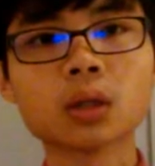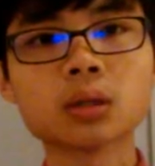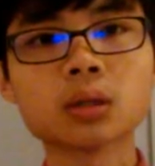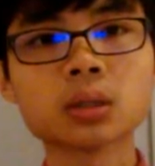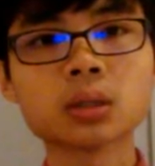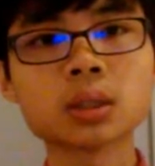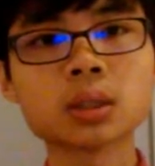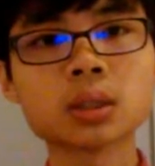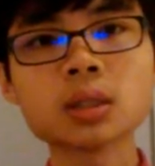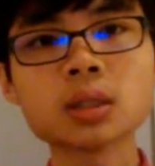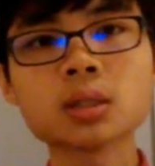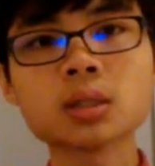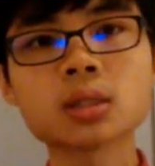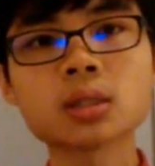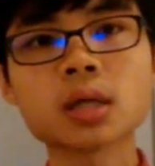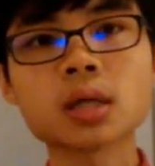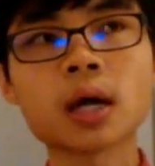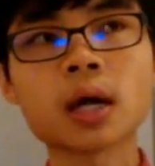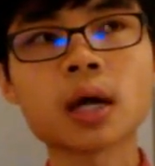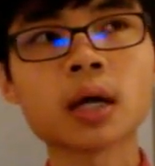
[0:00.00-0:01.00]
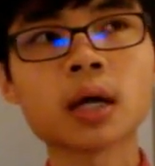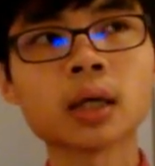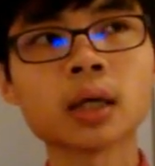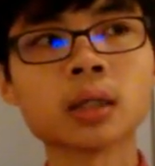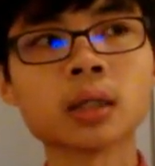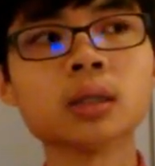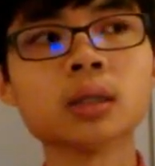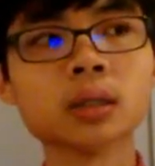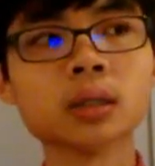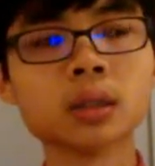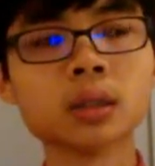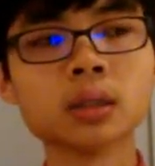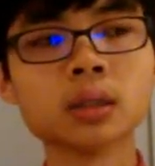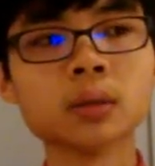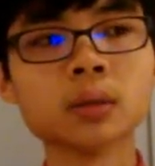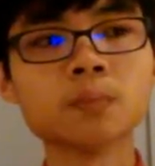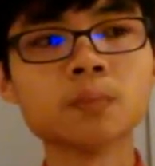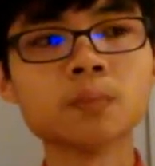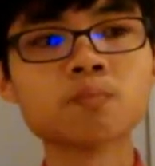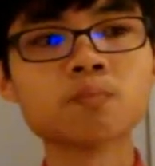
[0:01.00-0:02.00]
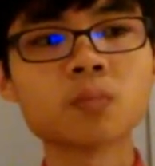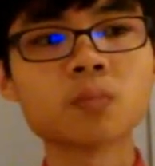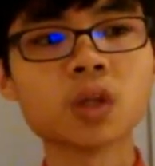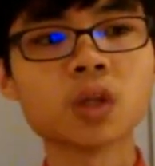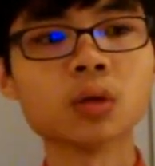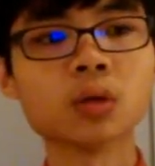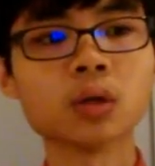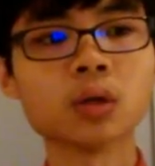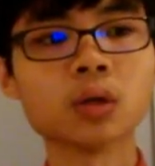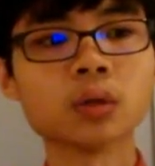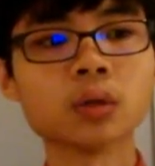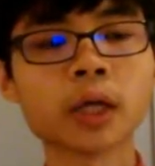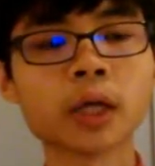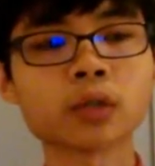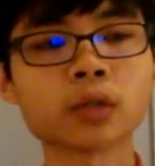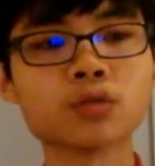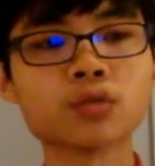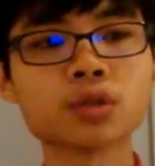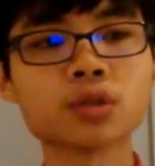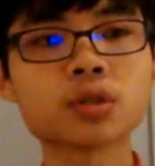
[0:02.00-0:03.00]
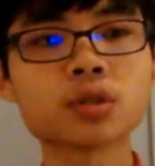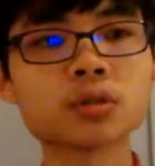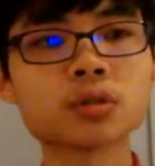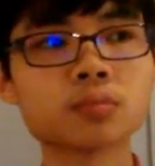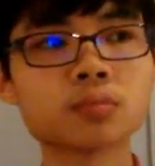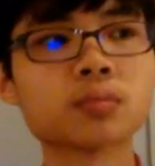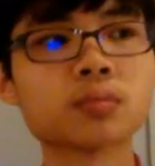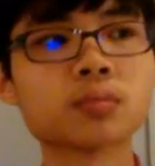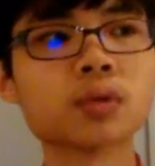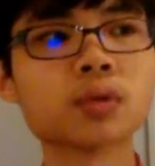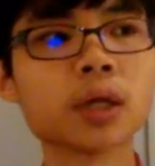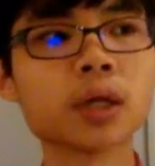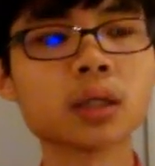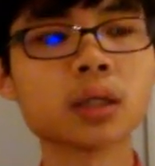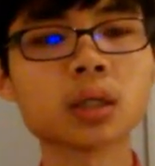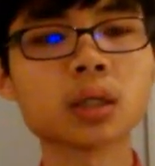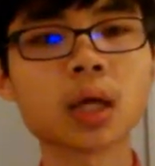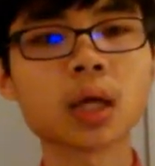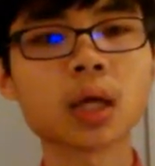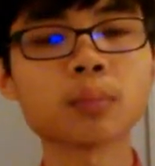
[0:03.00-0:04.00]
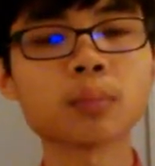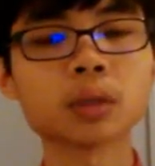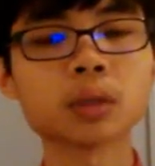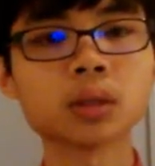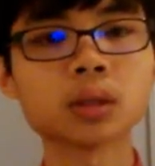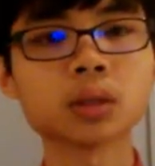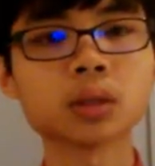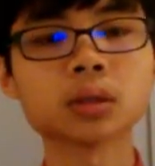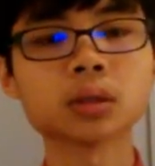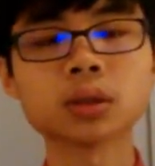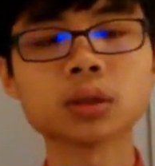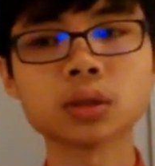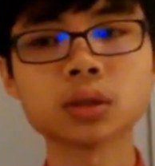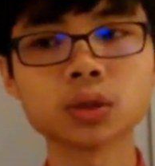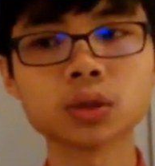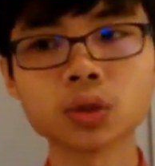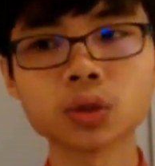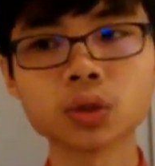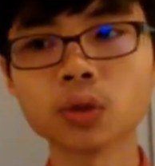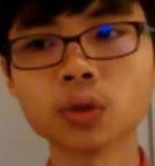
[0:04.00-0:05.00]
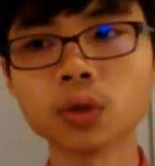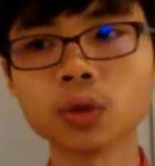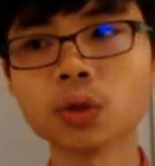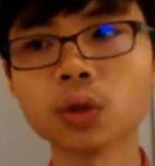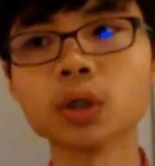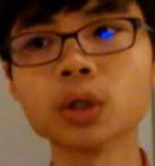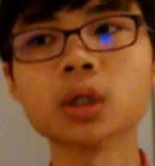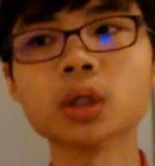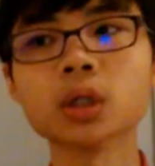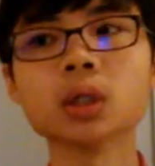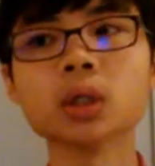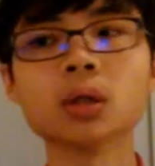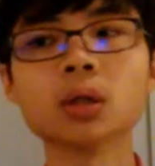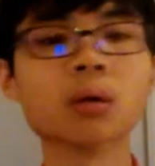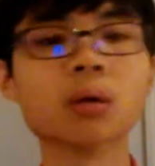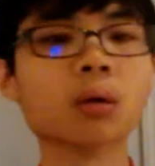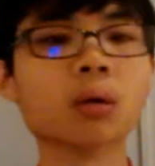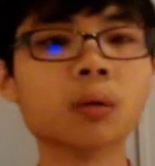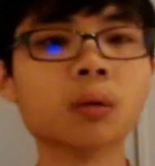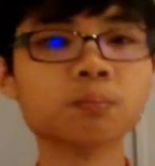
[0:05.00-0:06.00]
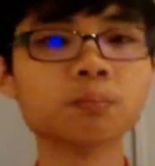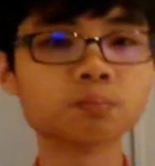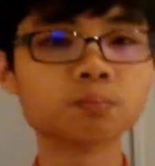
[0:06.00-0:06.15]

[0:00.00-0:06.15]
since I like to spread happiness, joy, or